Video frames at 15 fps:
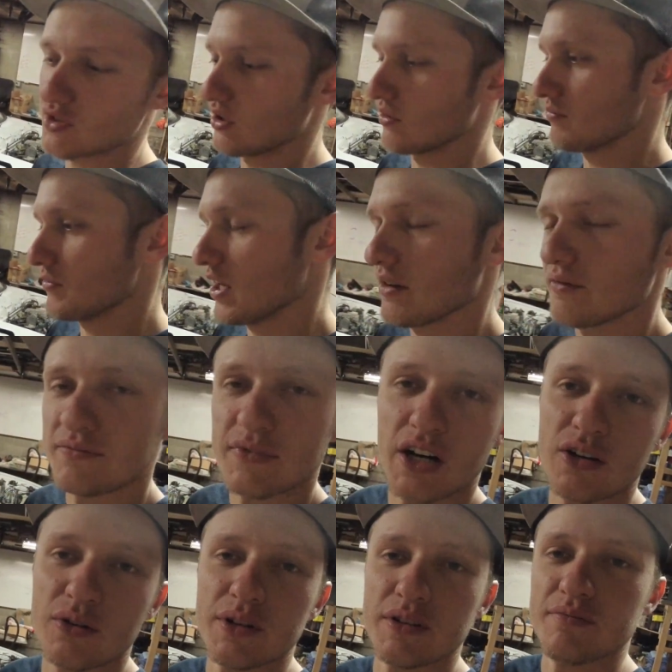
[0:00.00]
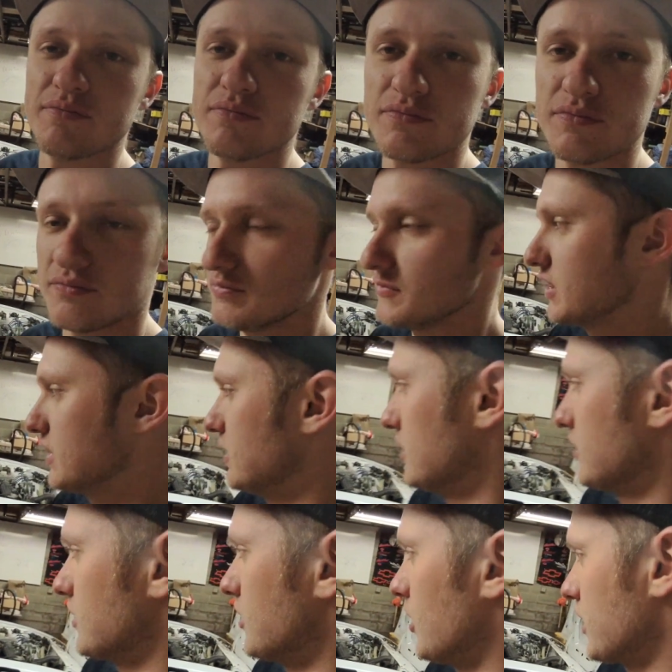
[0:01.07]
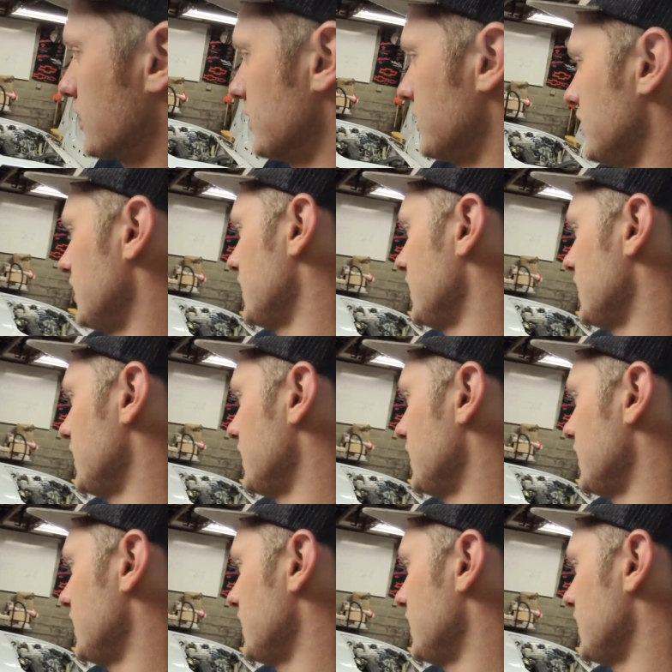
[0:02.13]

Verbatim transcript: So, yeah, I'll quit gawking,